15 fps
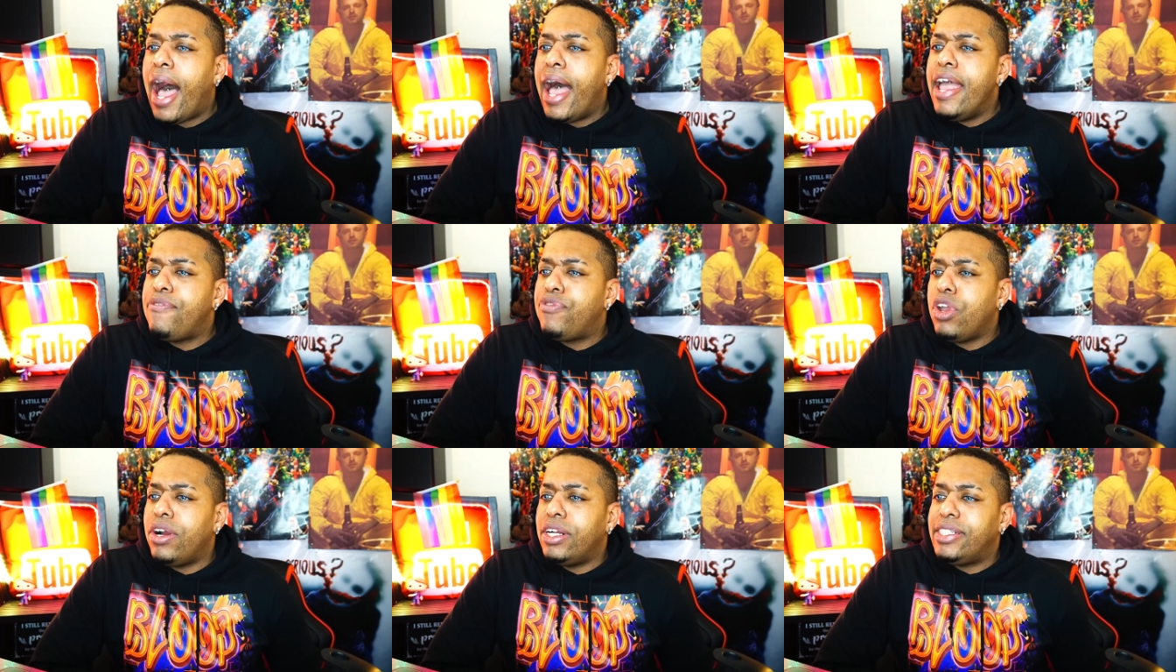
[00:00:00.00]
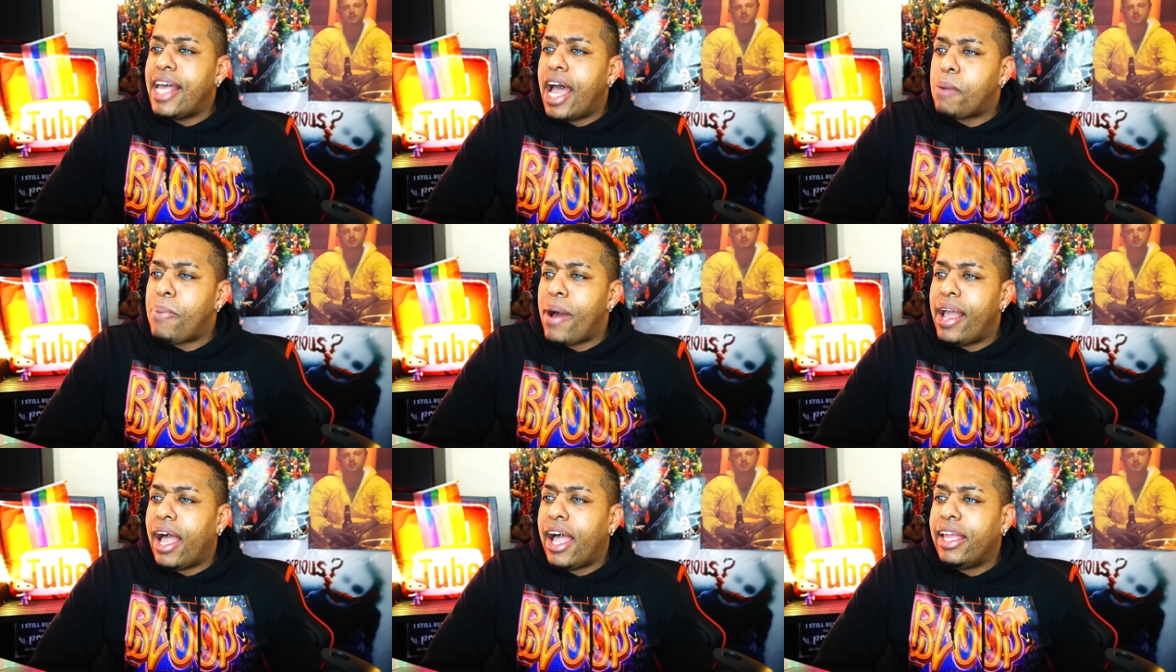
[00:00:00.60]
If you're attacked
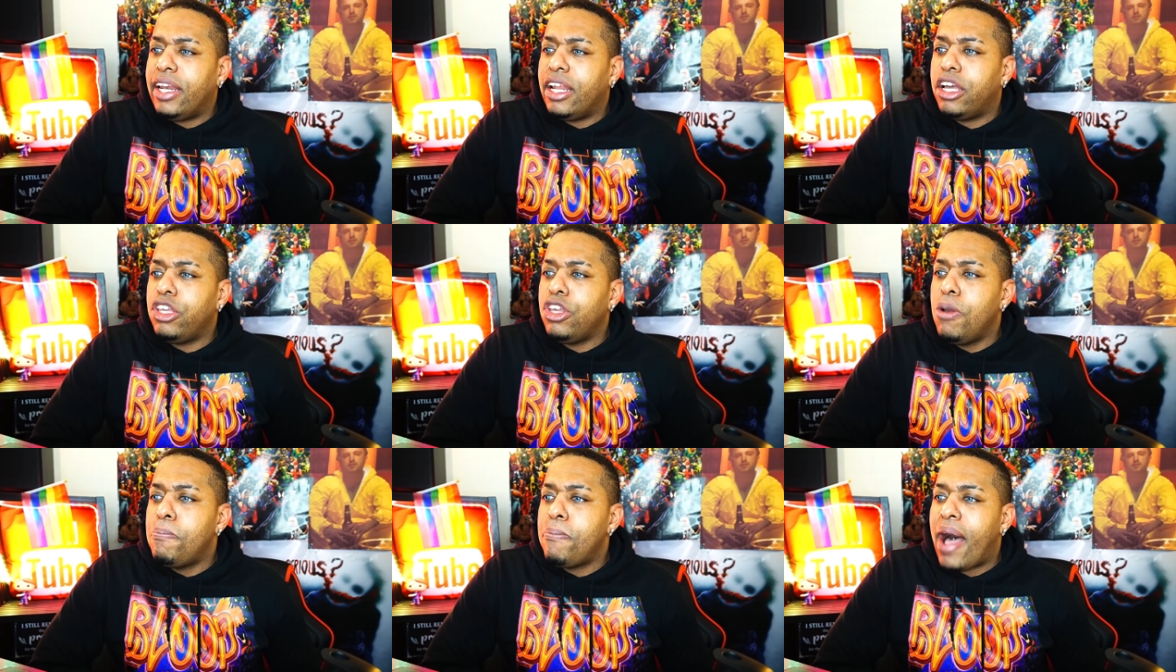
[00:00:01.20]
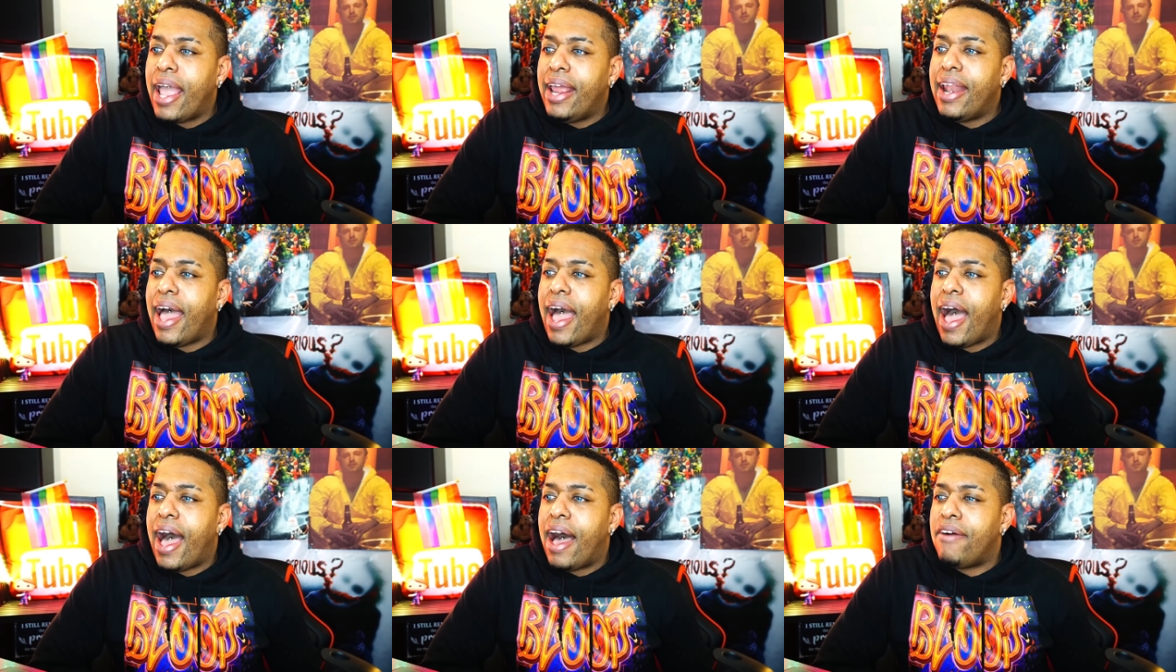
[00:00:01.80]
by a hyena, you might
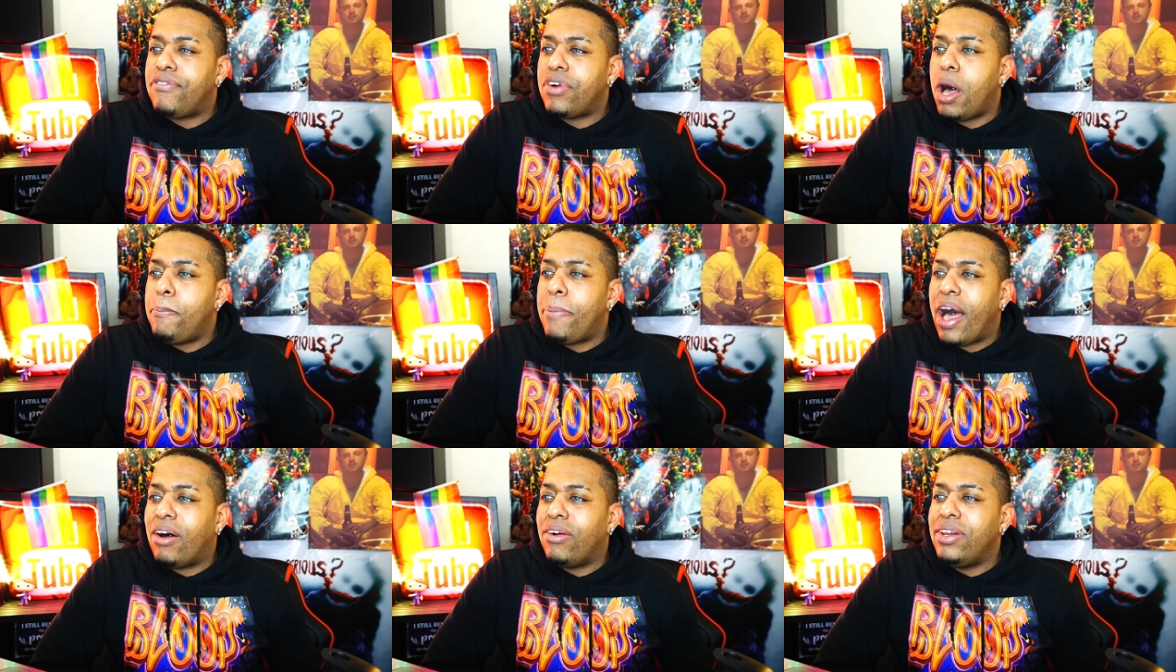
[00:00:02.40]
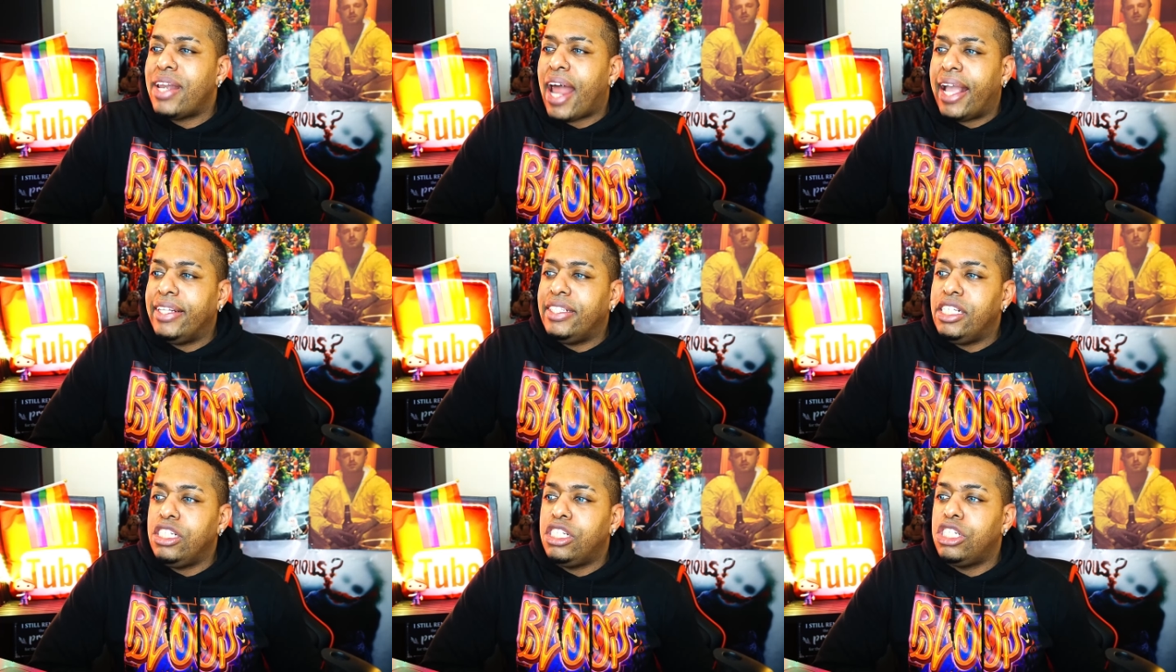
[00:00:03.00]
have about
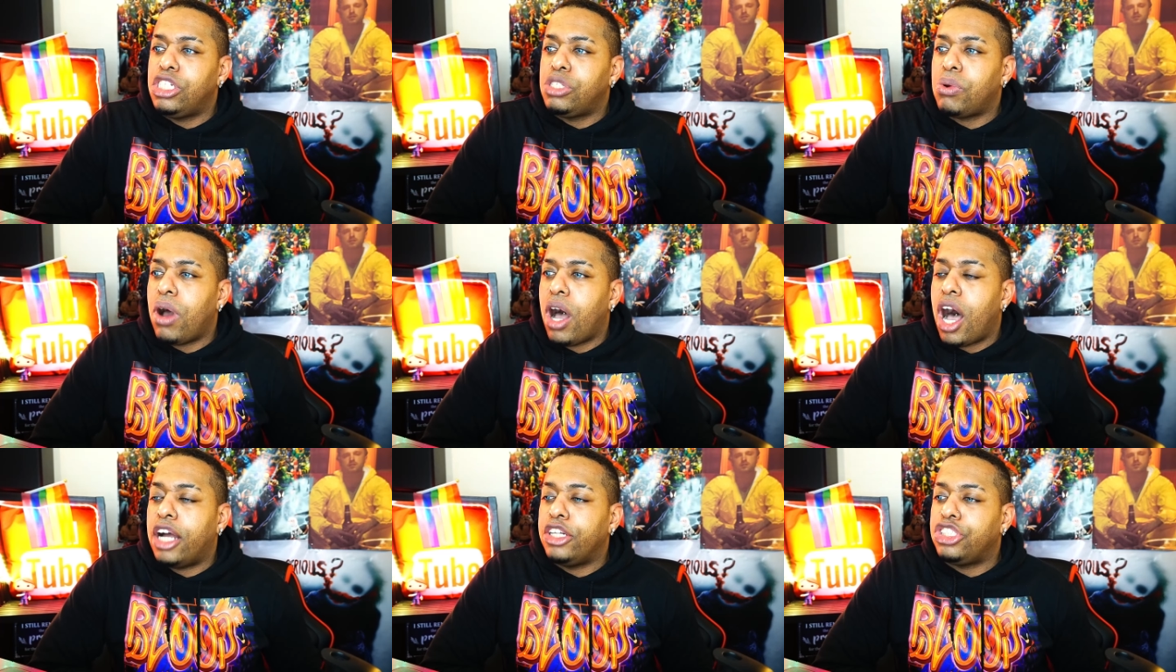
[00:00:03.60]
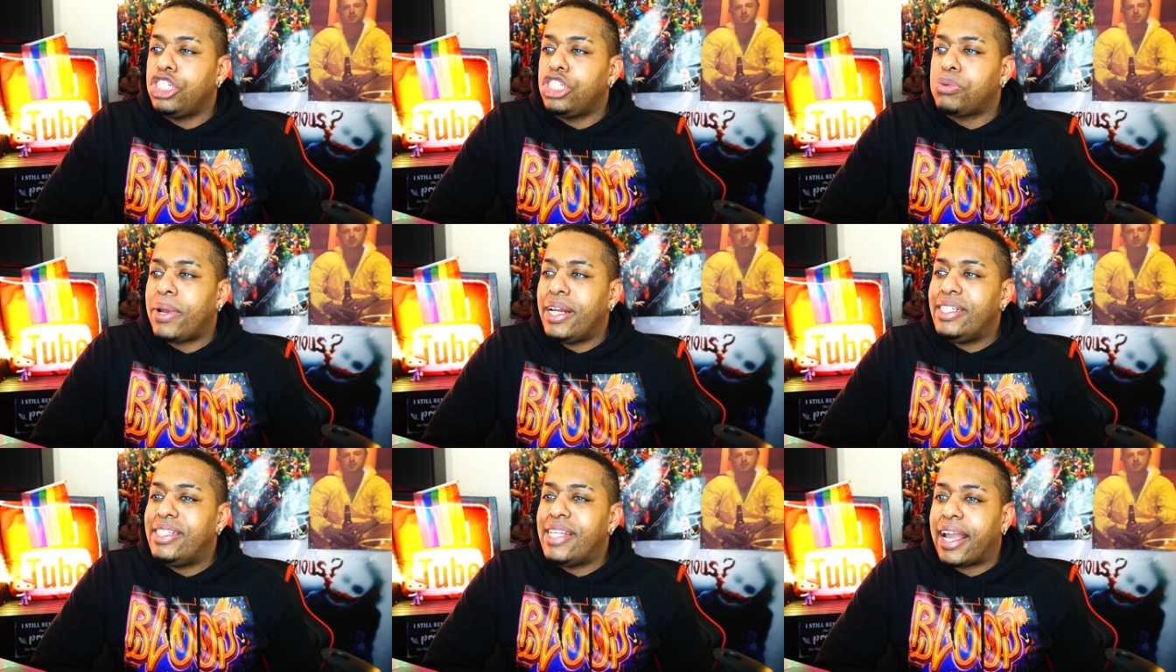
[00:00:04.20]
90 to
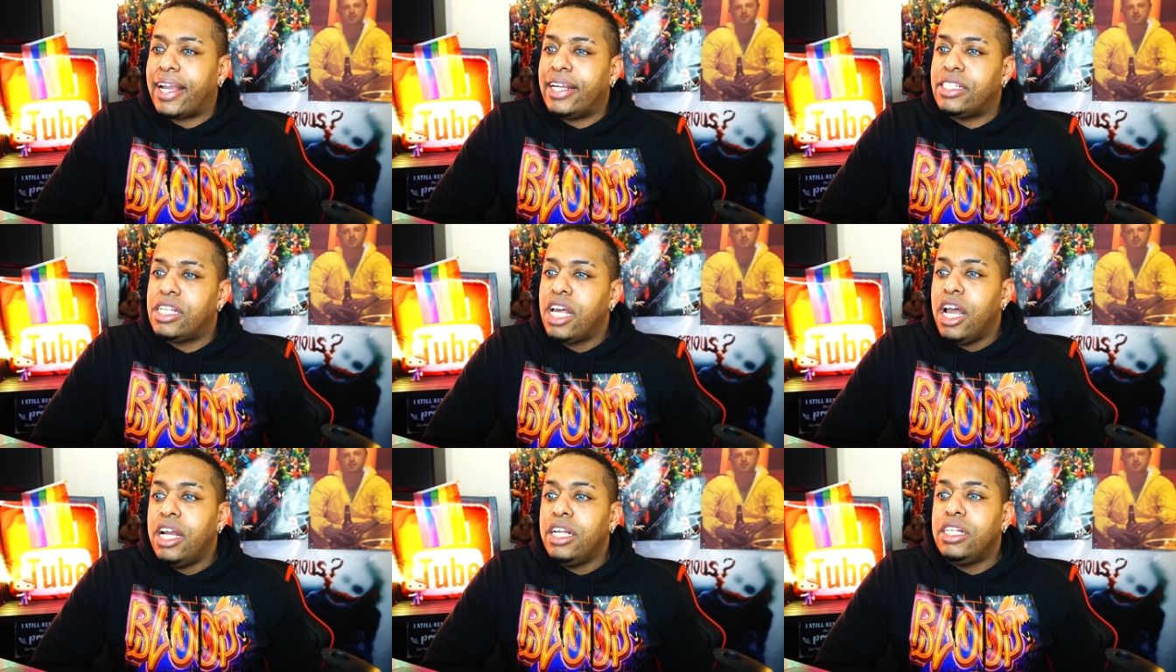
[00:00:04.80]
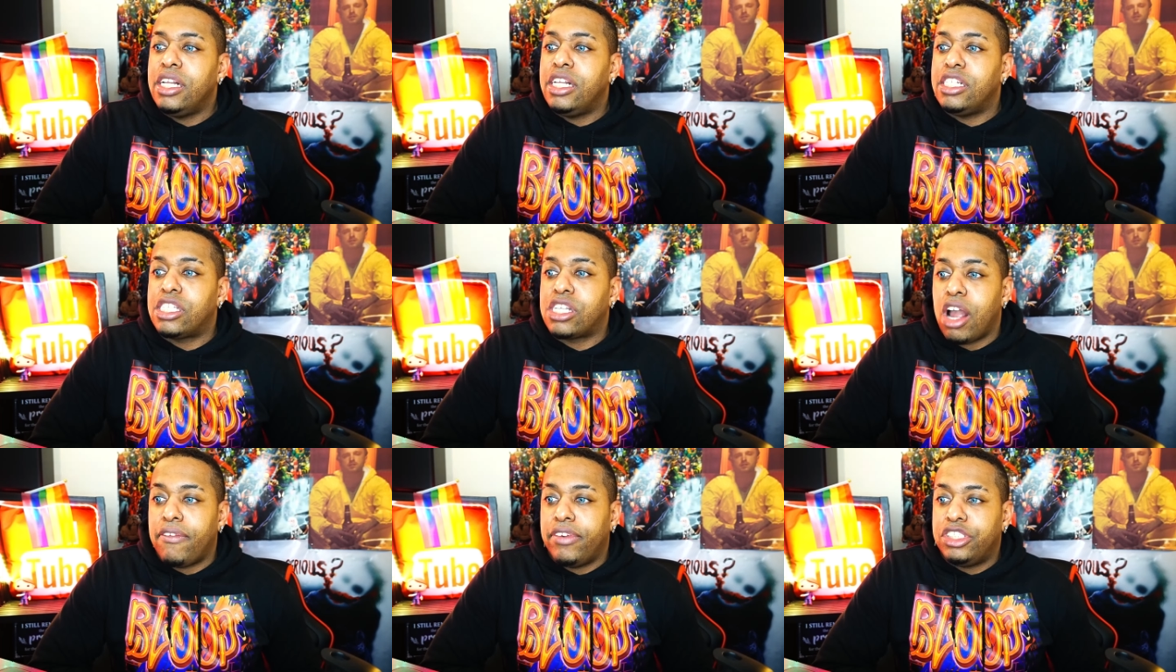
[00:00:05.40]
120 seconds to
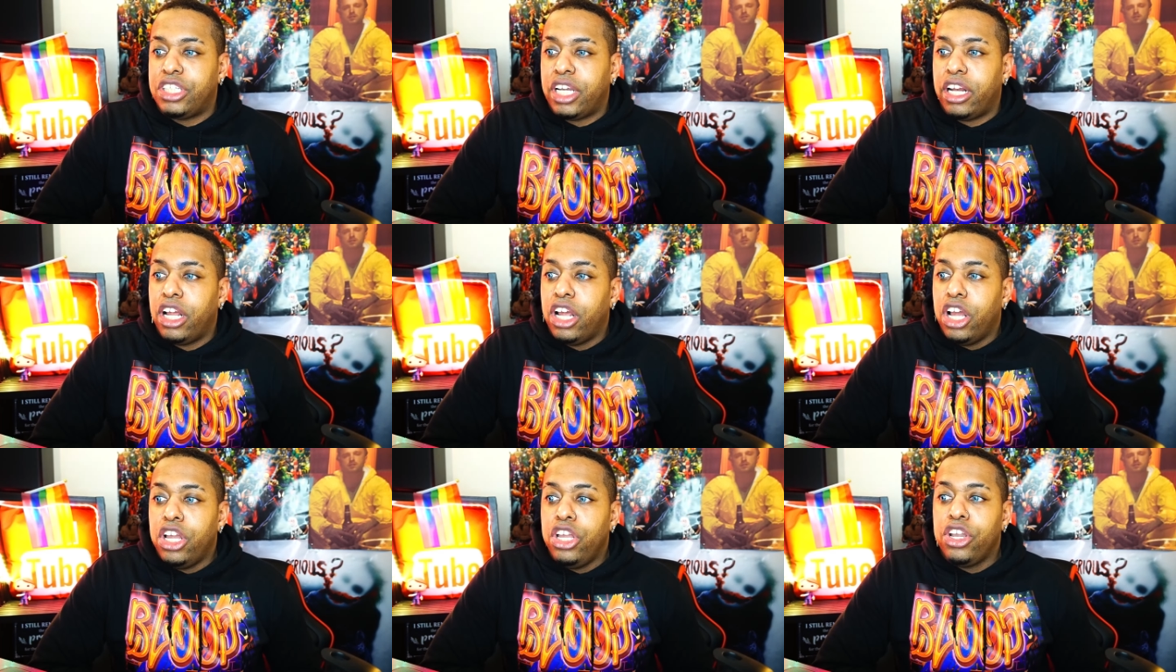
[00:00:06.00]
discourage it.